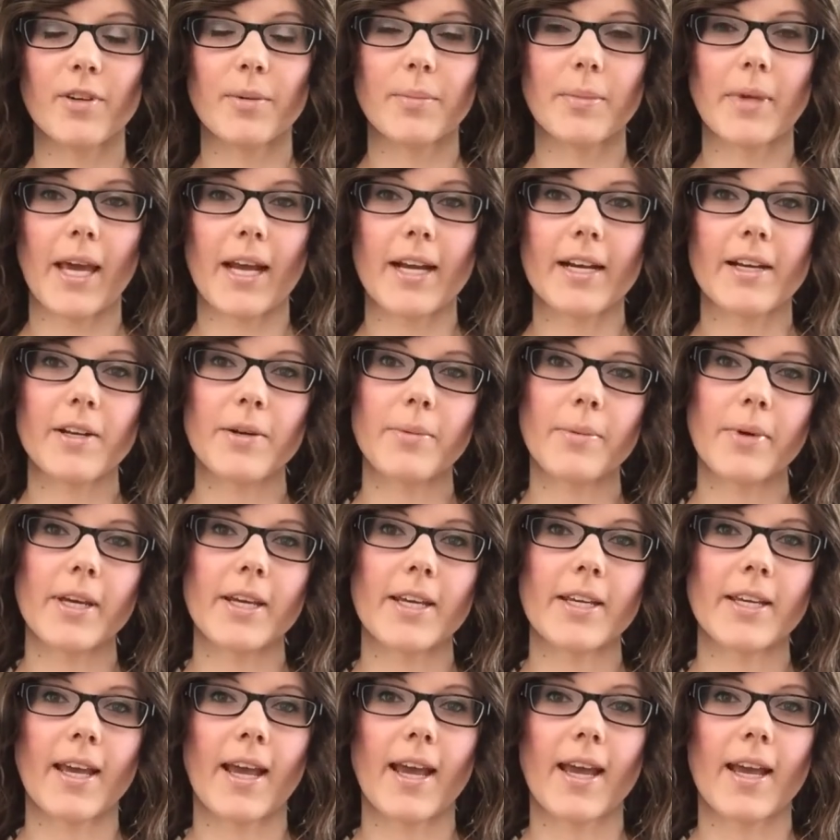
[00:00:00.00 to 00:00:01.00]
from Canada
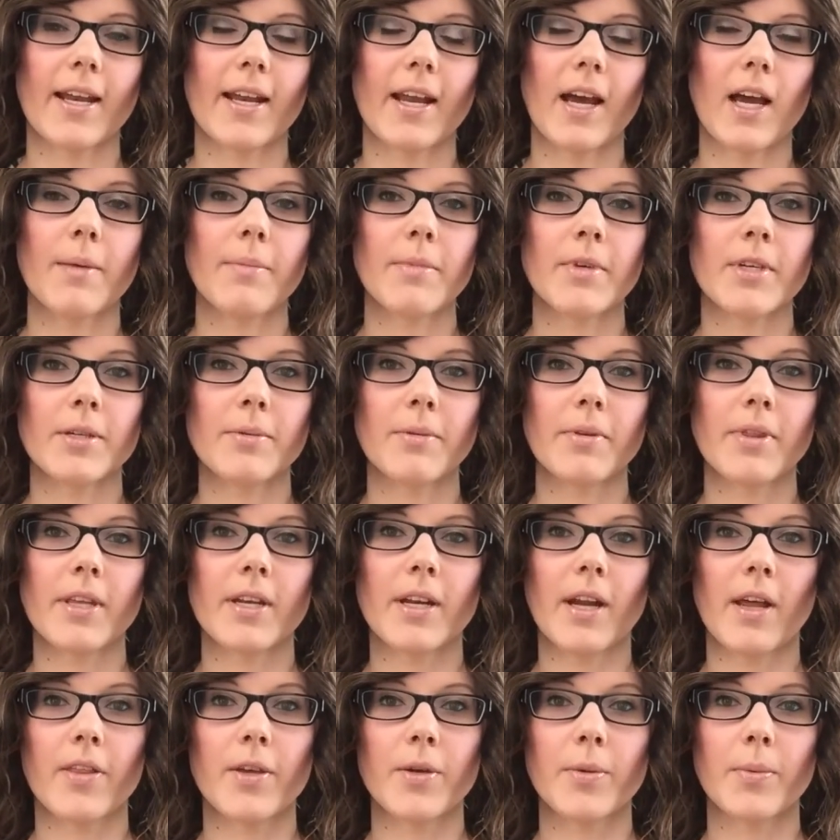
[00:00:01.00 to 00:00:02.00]
Wig, and I'm here with
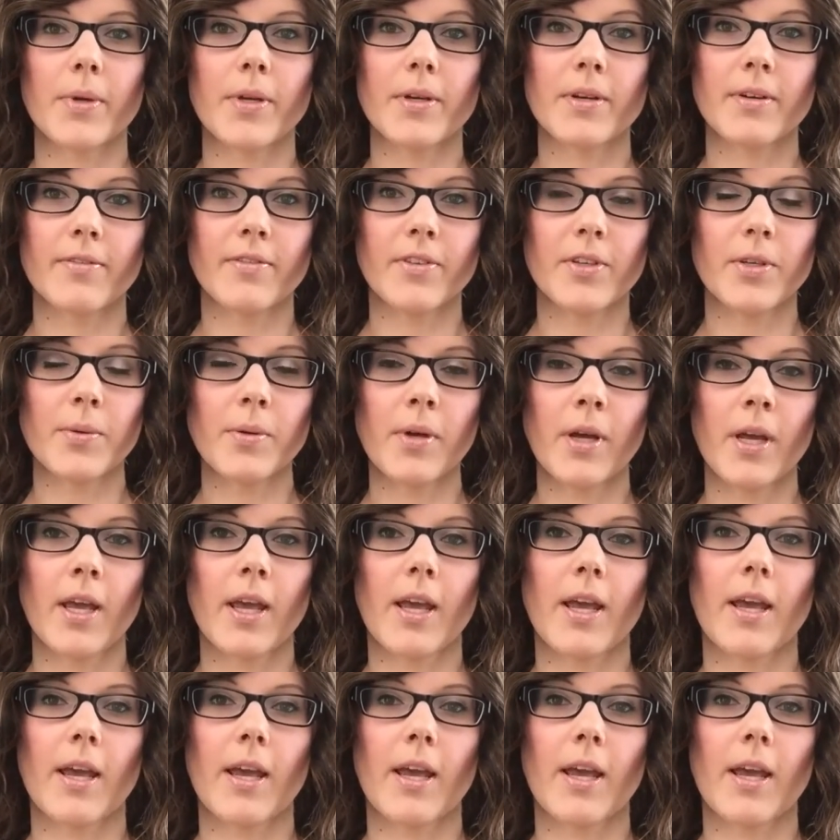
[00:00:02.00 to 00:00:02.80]
another wig review.